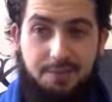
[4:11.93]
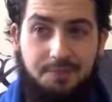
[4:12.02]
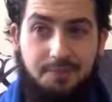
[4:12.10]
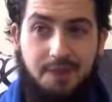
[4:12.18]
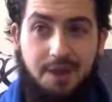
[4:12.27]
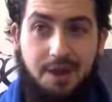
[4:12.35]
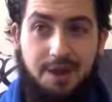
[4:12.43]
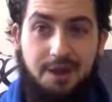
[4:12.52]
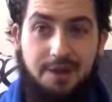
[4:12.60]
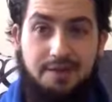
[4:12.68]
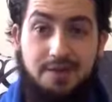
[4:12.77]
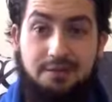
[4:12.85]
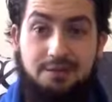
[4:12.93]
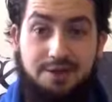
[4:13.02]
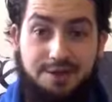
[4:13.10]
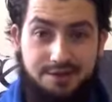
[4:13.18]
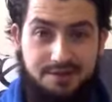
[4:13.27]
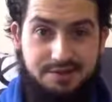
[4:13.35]
my study of
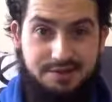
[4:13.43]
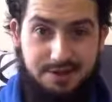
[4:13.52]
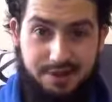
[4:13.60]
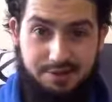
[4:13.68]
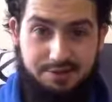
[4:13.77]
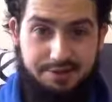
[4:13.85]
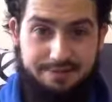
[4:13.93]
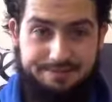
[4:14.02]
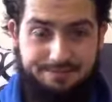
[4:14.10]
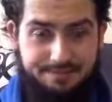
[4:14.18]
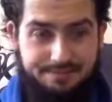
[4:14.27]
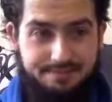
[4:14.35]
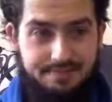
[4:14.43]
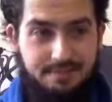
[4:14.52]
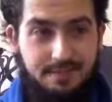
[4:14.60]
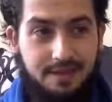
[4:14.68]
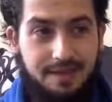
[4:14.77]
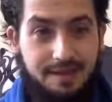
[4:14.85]
religions lecturer
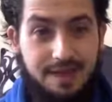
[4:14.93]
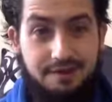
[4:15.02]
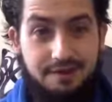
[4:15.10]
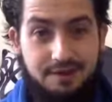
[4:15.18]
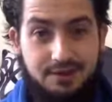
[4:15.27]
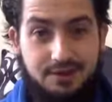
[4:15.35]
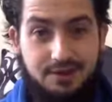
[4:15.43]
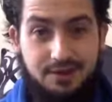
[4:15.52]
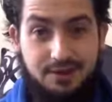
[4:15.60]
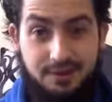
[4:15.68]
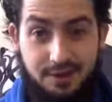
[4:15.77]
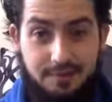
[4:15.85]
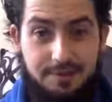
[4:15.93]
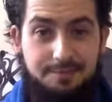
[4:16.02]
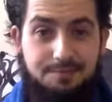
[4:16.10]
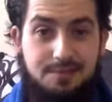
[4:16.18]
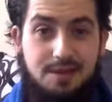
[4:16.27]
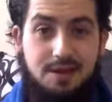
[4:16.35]
gave us an assignment.
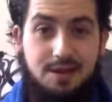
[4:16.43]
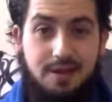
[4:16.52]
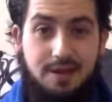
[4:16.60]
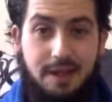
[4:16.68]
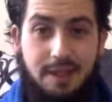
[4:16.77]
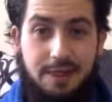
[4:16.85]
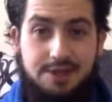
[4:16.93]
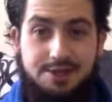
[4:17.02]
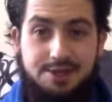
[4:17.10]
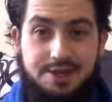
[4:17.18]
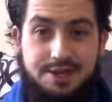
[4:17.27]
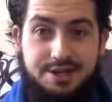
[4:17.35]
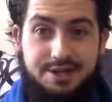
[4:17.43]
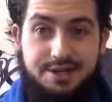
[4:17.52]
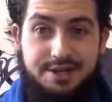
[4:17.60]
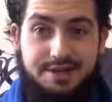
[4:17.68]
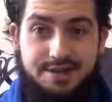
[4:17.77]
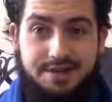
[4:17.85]

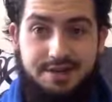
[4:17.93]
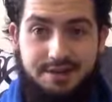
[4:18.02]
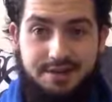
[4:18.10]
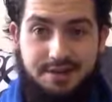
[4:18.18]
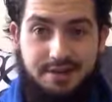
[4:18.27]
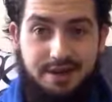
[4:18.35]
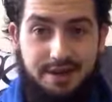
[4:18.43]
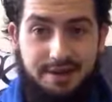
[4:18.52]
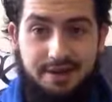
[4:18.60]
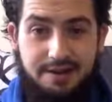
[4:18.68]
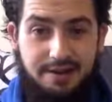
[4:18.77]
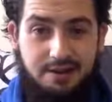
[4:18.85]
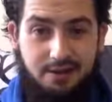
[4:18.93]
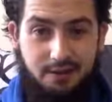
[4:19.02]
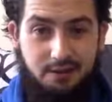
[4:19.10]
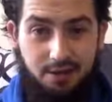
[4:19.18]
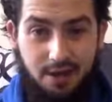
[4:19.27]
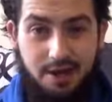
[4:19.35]
She sent us a link to
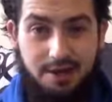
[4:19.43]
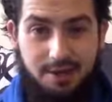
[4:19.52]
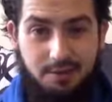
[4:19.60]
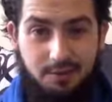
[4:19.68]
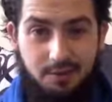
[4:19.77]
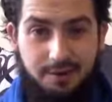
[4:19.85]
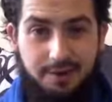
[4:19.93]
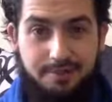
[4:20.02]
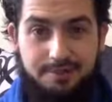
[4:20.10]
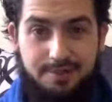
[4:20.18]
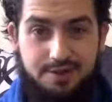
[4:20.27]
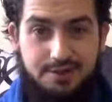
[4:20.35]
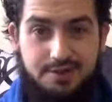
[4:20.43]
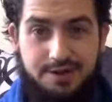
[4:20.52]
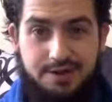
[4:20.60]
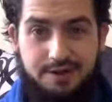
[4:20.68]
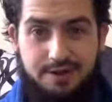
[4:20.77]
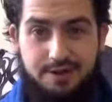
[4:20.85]
Quran Explorer and just
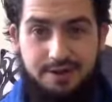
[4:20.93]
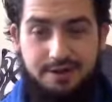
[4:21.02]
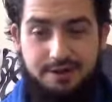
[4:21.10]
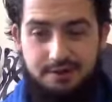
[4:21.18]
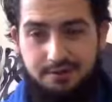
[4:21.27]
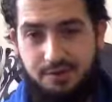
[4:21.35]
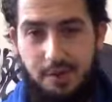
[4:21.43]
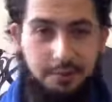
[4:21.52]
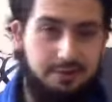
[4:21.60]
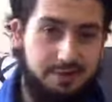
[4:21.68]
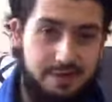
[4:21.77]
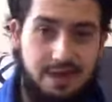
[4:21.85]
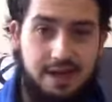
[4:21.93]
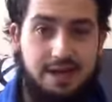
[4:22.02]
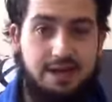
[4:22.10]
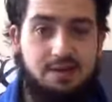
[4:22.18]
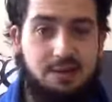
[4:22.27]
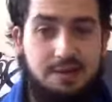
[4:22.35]
said, like, your assignment for
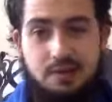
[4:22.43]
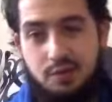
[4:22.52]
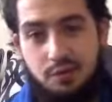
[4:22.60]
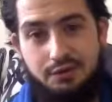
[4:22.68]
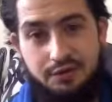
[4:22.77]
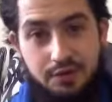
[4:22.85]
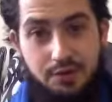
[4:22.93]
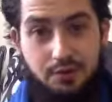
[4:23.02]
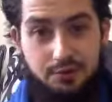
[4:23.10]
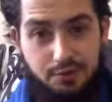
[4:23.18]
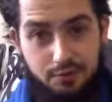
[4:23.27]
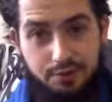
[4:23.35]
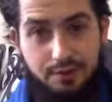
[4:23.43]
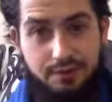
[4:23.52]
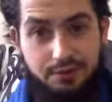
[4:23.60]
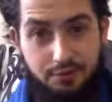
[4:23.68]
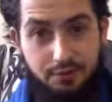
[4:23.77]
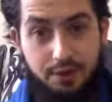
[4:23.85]
today is listen to a few surahs
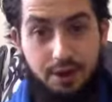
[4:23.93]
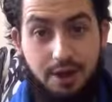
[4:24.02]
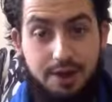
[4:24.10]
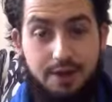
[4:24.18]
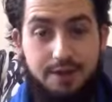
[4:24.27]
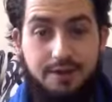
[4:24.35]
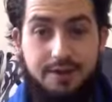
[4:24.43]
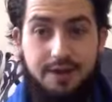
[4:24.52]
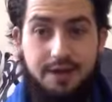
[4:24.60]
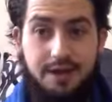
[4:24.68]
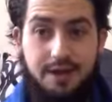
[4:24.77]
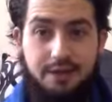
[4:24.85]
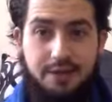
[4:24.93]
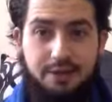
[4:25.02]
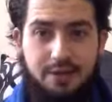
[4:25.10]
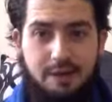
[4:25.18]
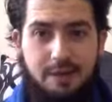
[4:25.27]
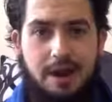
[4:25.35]
of the Quran and then
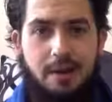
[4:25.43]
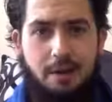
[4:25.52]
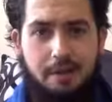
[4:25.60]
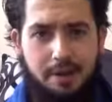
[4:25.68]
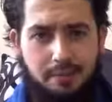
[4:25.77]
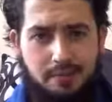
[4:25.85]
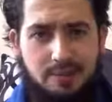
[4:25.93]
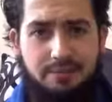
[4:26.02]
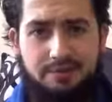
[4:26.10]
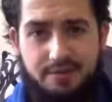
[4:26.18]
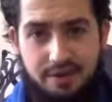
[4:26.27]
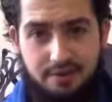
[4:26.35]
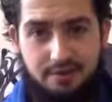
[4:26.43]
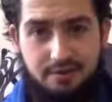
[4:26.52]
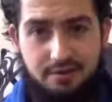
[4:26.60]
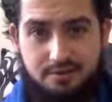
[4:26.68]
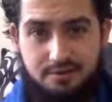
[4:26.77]
think about how it might make a Muslim feel.